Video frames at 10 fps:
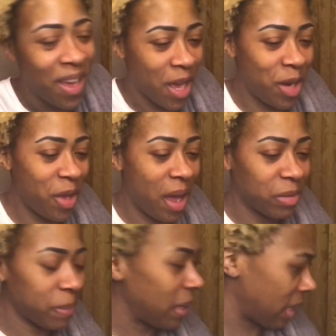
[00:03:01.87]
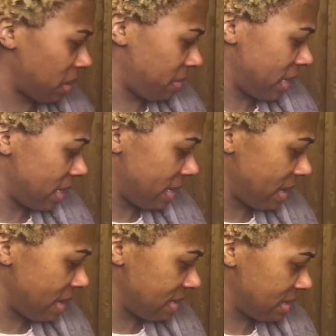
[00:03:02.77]
know y'all was probably like, why
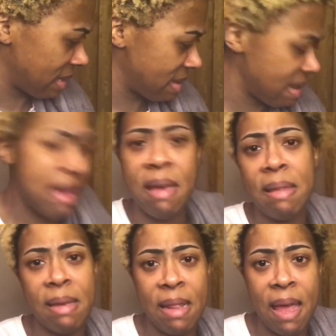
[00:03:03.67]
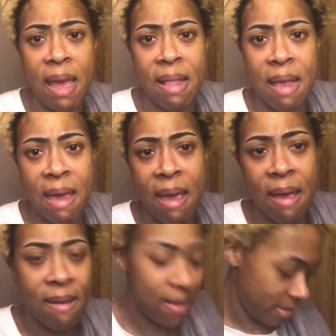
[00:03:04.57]
the heck does her hair look like
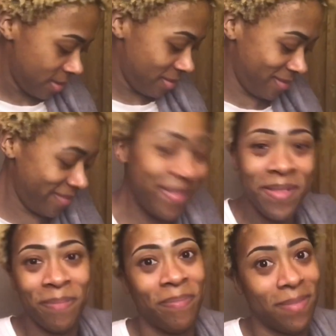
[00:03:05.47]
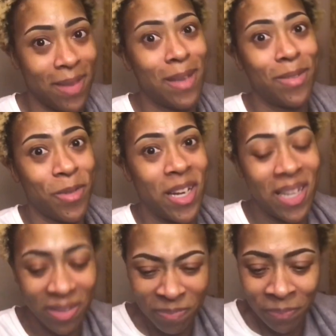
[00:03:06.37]
that? That's why.
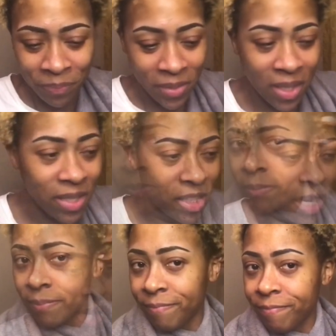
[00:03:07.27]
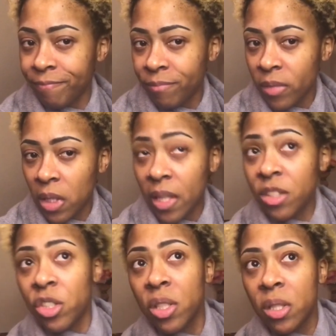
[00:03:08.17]
Cause yeah,
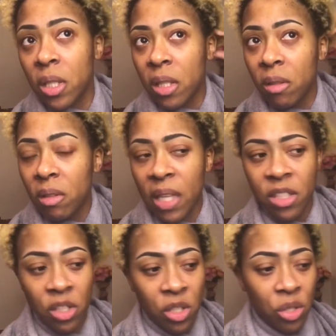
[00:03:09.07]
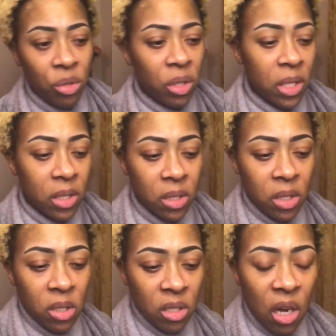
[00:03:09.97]
let's just do
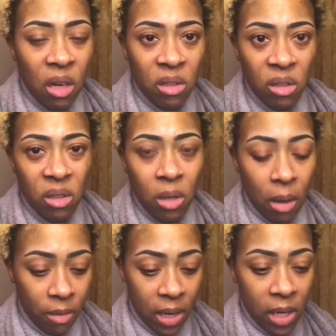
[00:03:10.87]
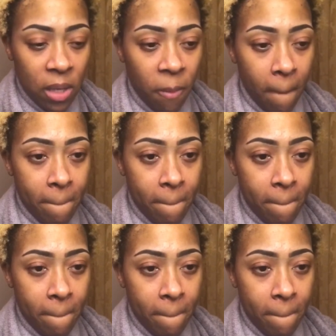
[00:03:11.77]
this. Y'all ready?